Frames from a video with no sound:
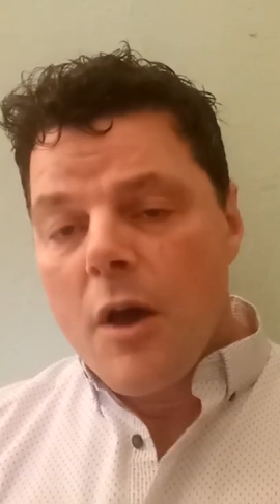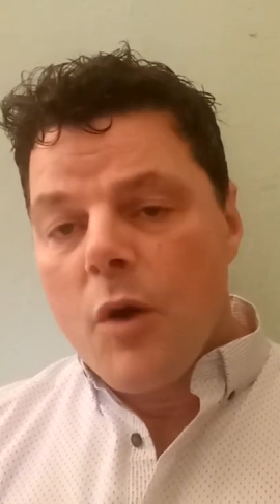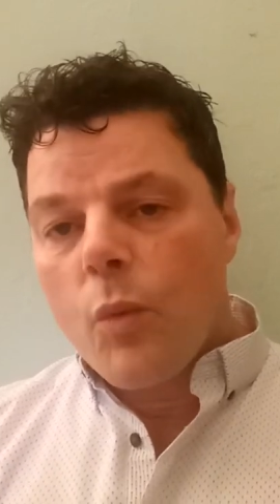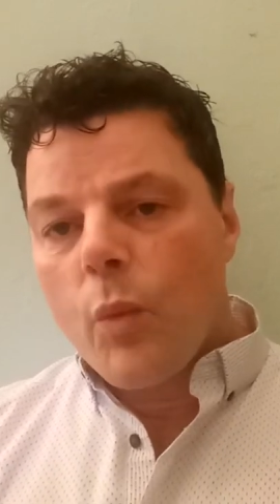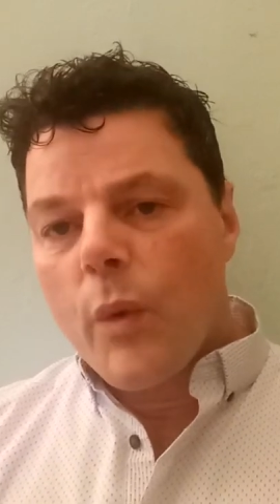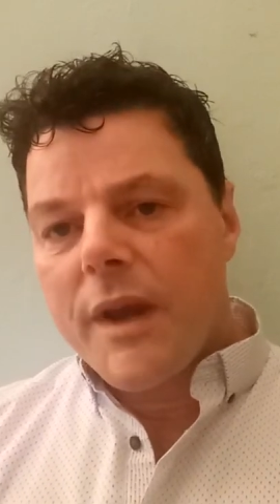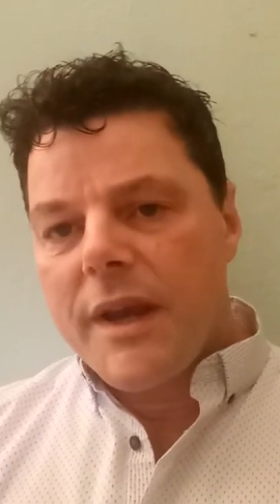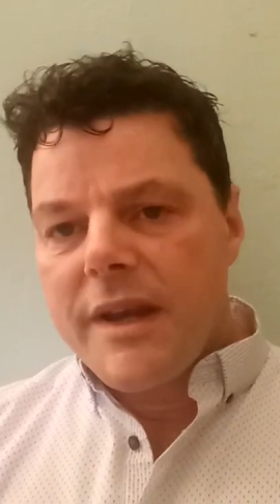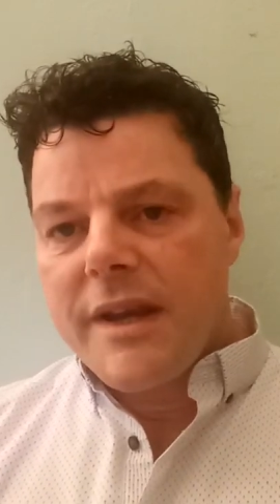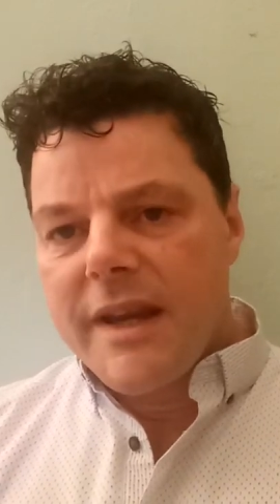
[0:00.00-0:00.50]

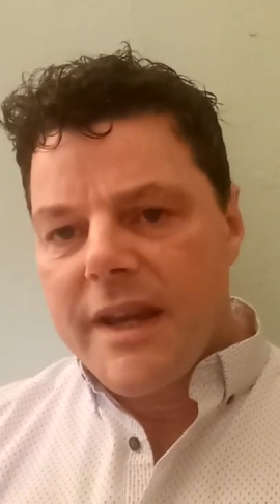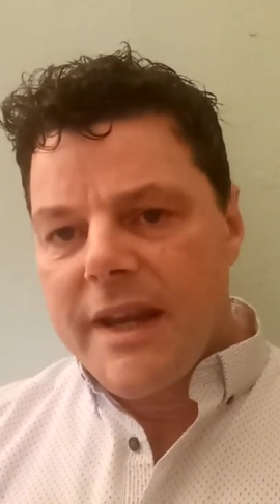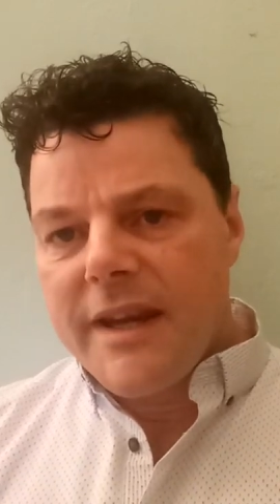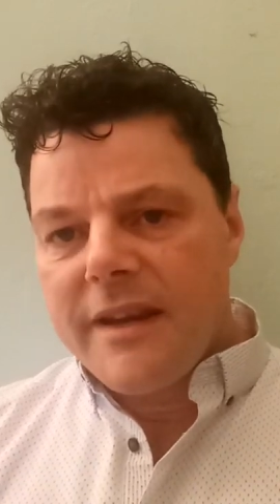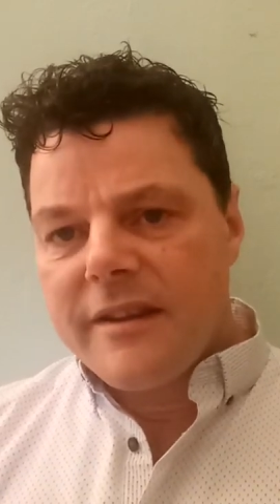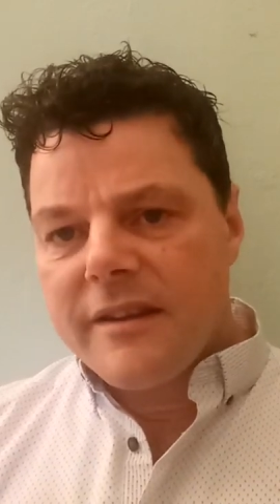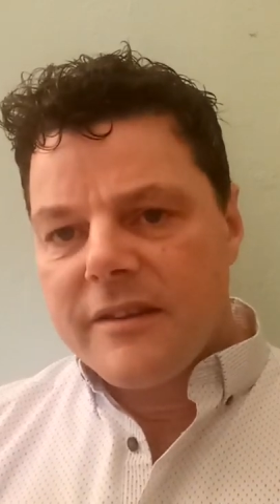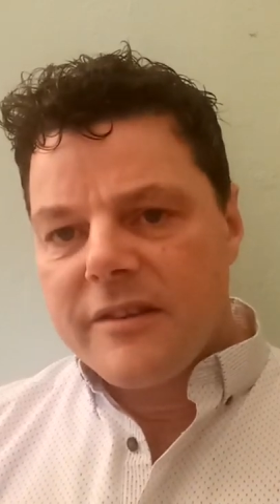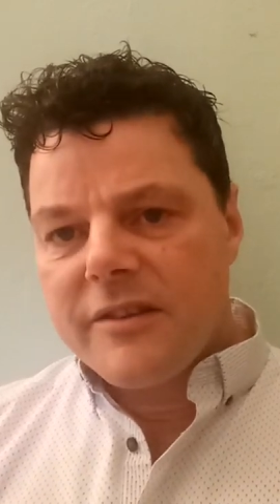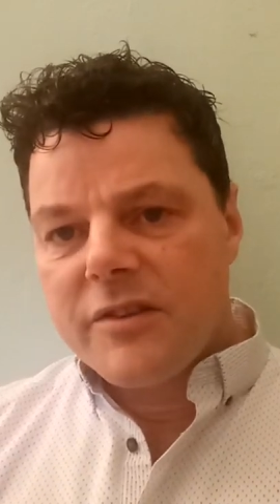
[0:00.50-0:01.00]
We
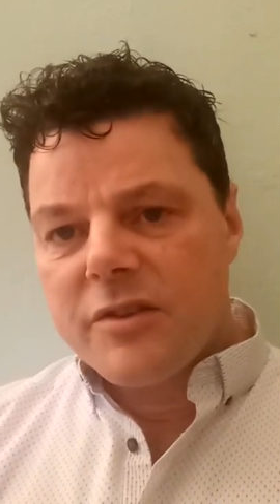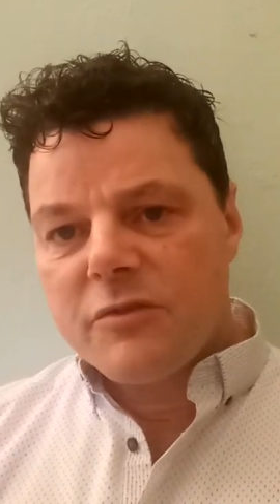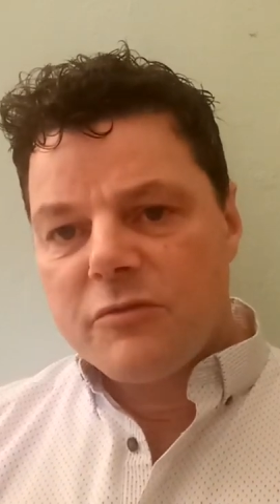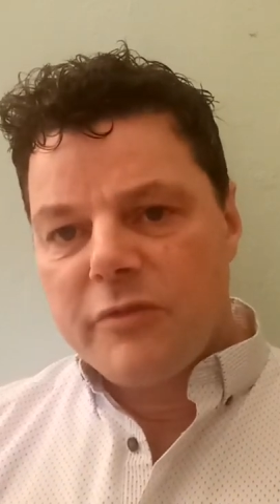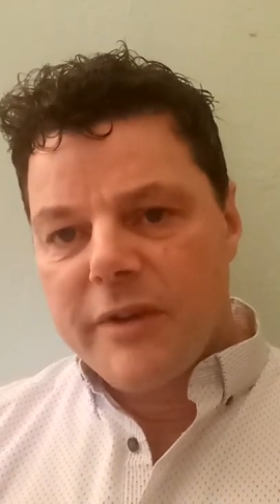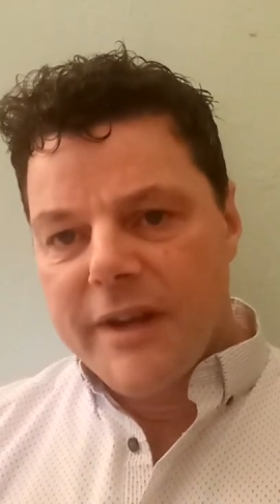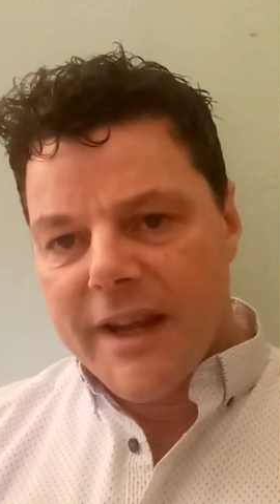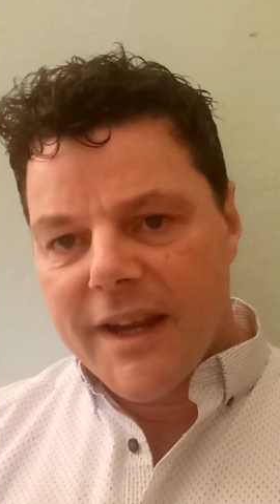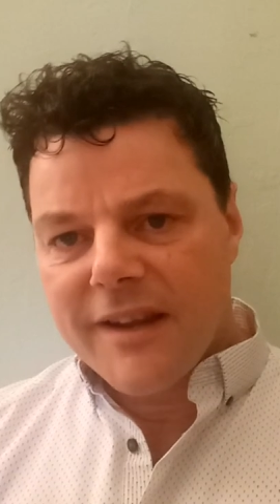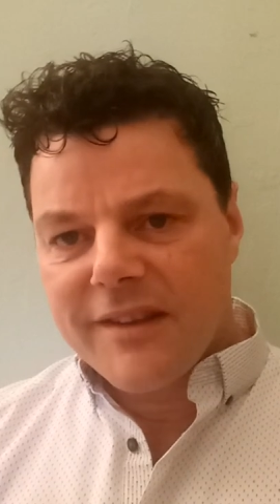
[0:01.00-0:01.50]
need to
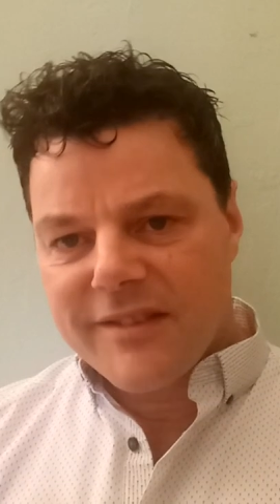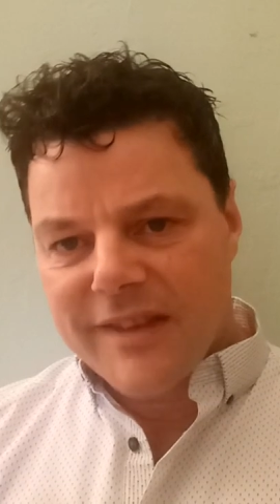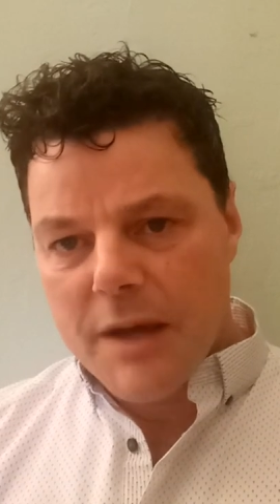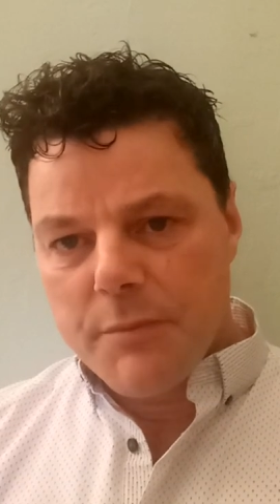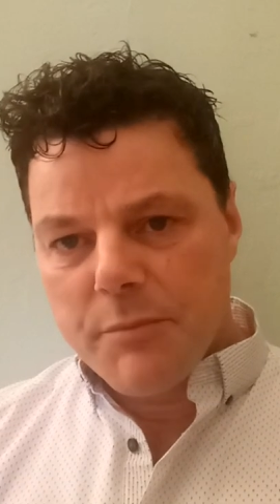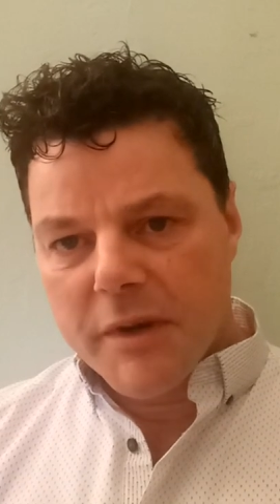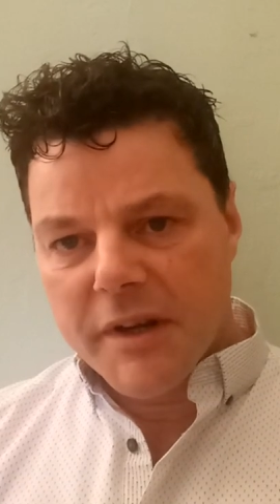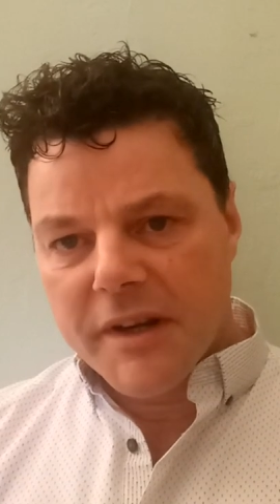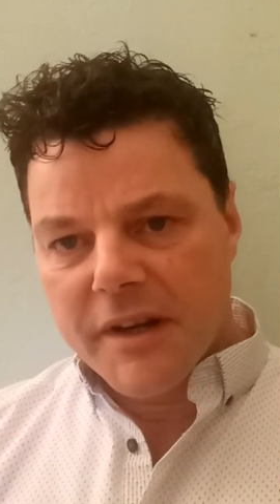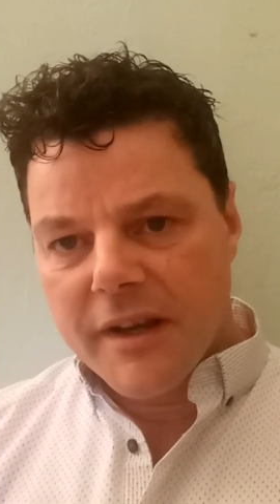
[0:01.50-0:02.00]

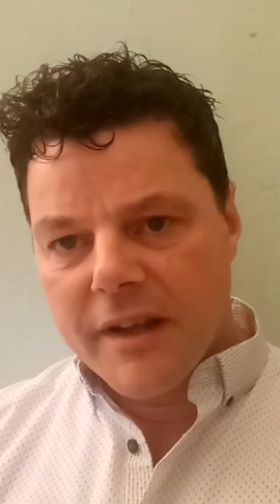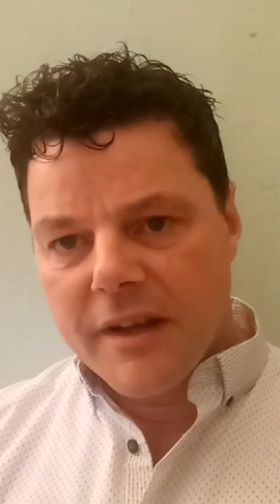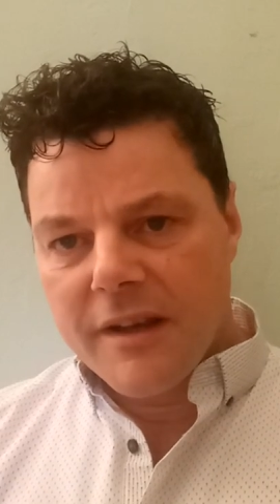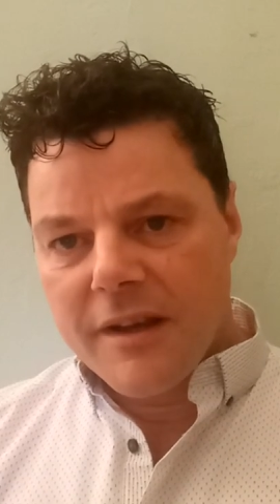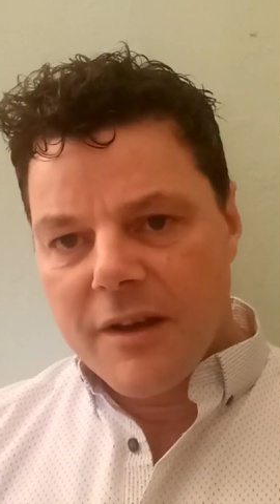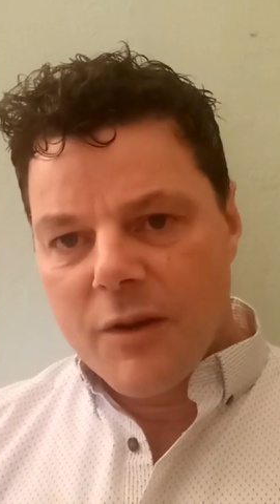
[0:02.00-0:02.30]
re-examine